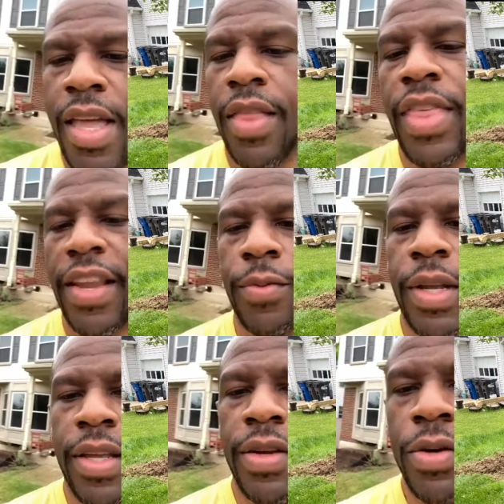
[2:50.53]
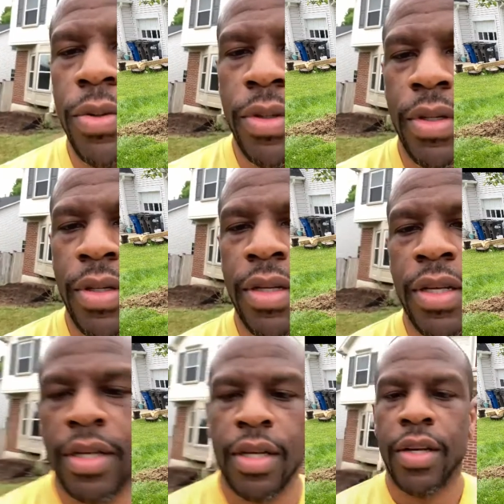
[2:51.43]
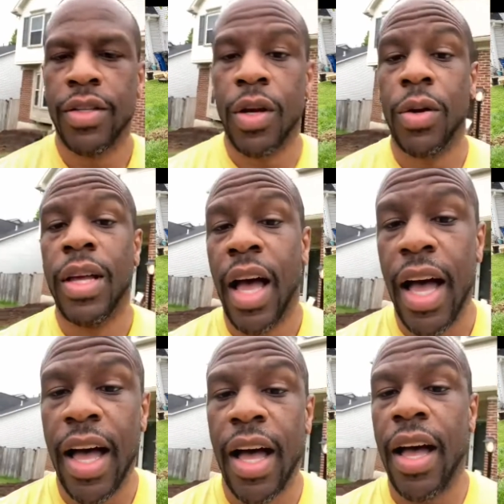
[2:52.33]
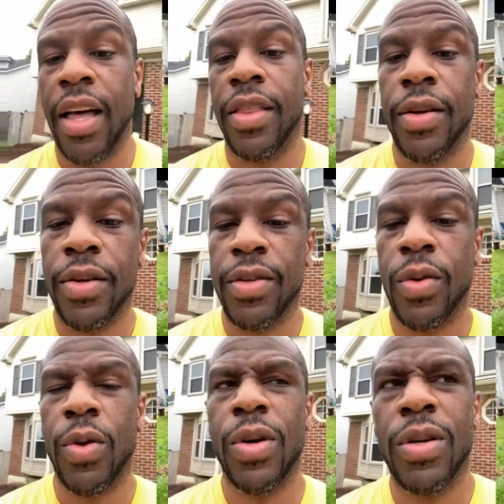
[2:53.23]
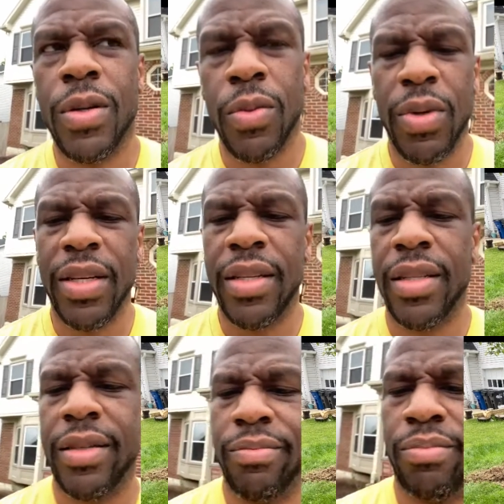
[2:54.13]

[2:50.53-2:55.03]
that's what it can do. So the soil was